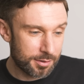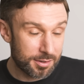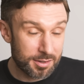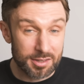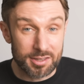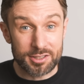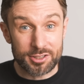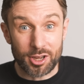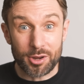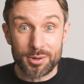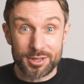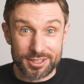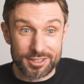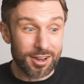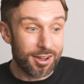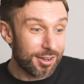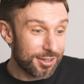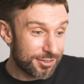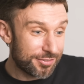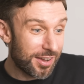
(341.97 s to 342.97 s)
So it
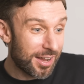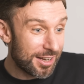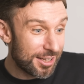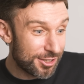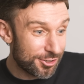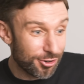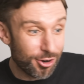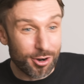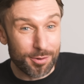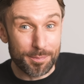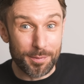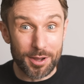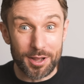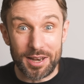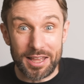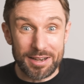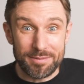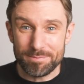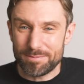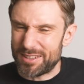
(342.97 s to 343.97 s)
starts fairly strong,
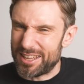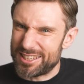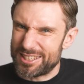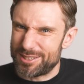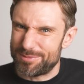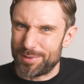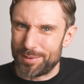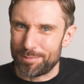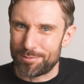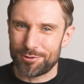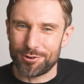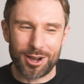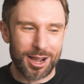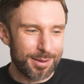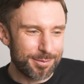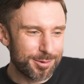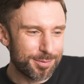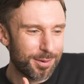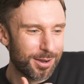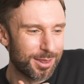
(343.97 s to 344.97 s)
Berlin. I guess it's been
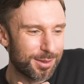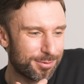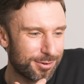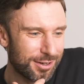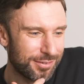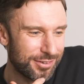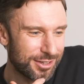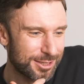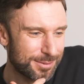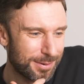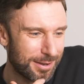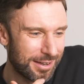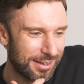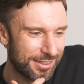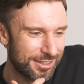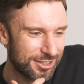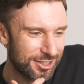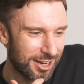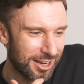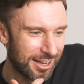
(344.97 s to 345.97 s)
primed by the previous part of the
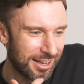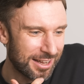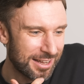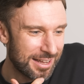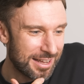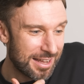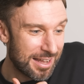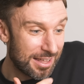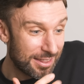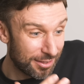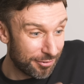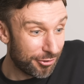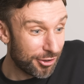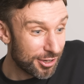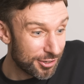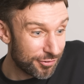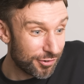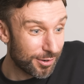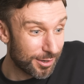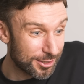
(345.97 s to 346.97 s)
chat. And the
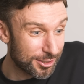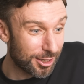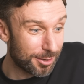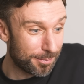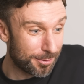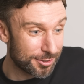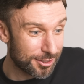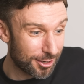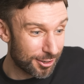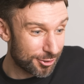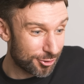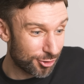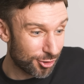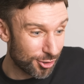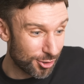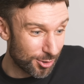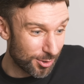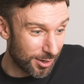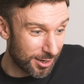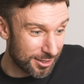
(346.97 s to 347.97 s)
first few examples are
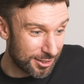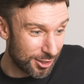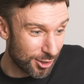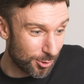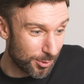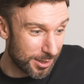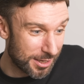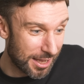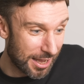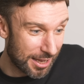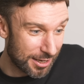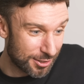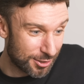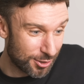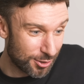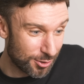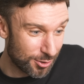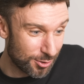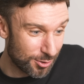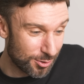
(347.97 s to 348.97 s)
true until we get
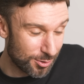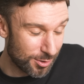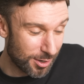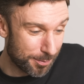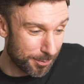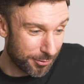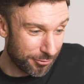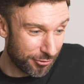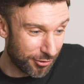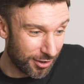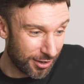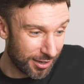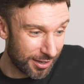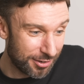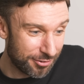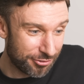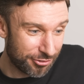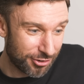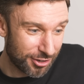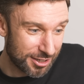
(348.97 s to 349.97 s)
to number
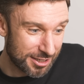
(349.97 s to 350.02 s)
5,